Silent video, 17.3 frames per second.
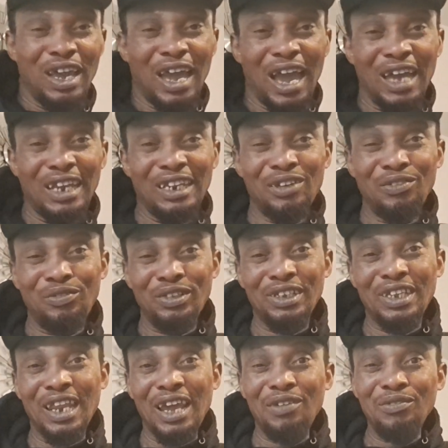And if
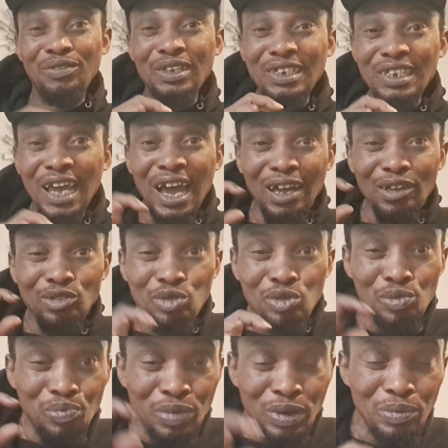it's life, these are
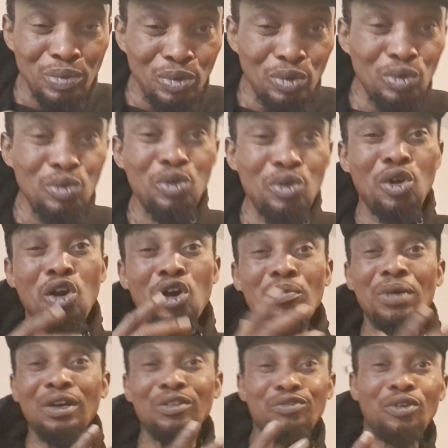two people who
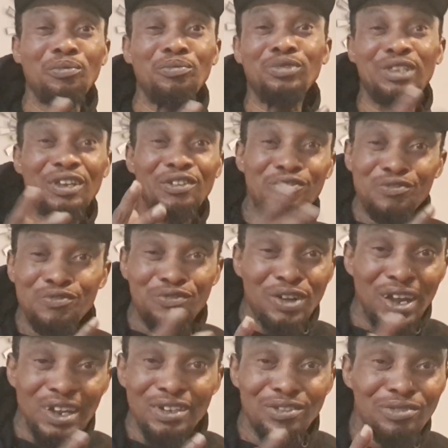come out from
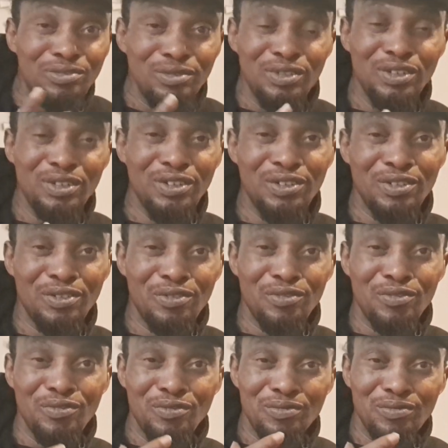different
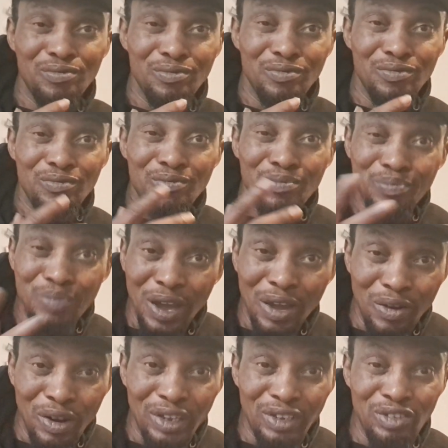
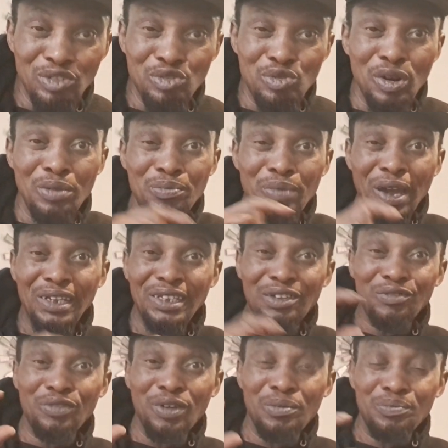parents, trained by
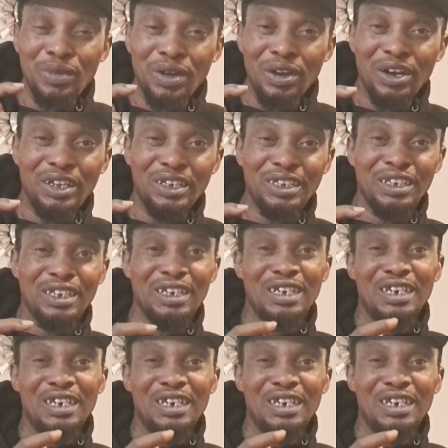different parents.